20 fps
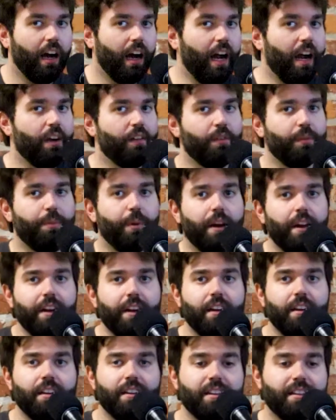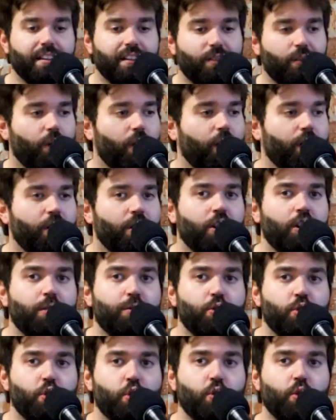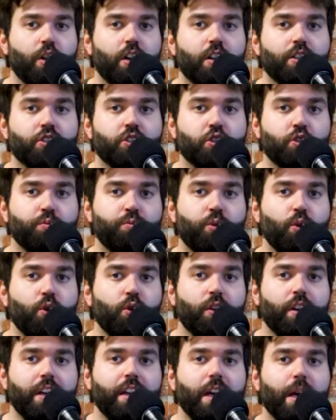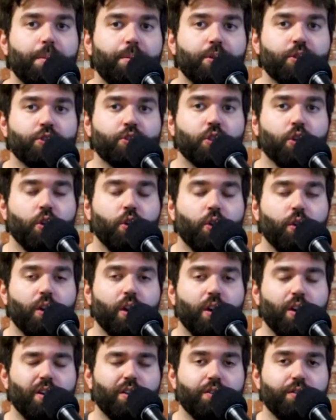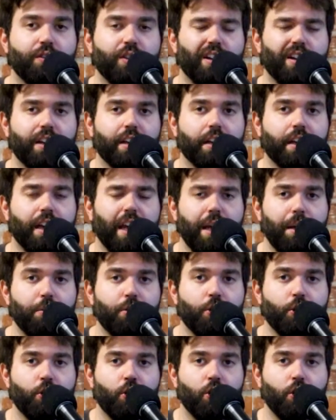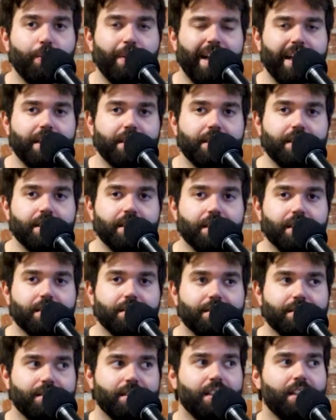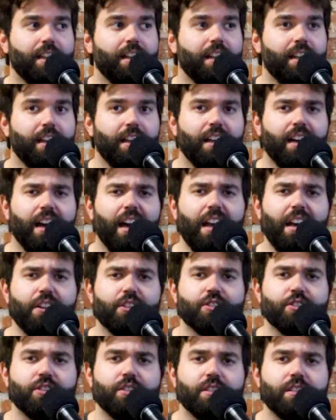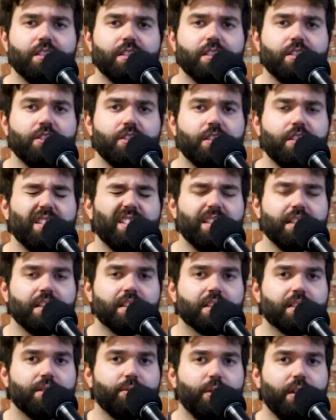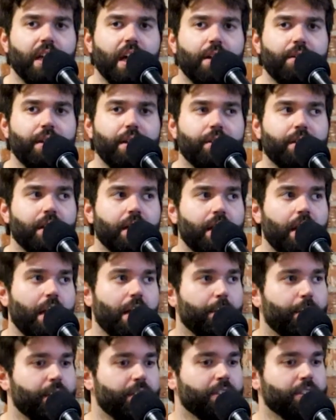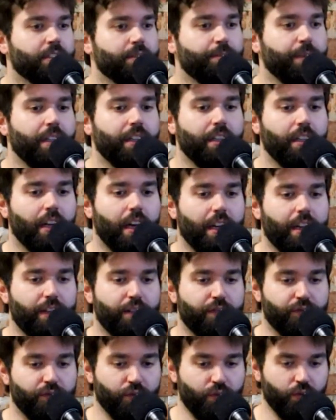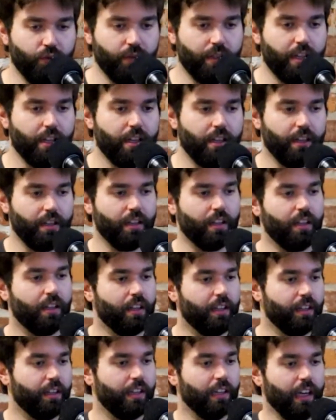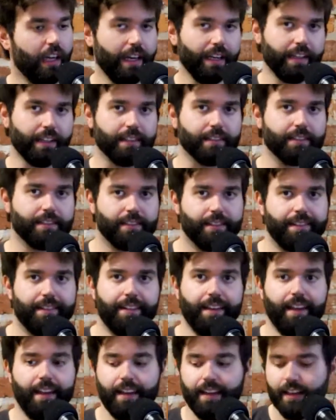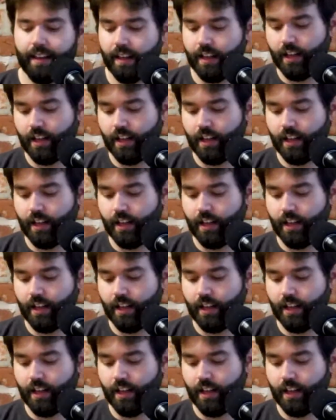Hi everybody, welcome to a spooky episode of Gabriel Omassi. I don't know, this thing doesn't really have even a name. It's just me, I eat food and you like it, okay?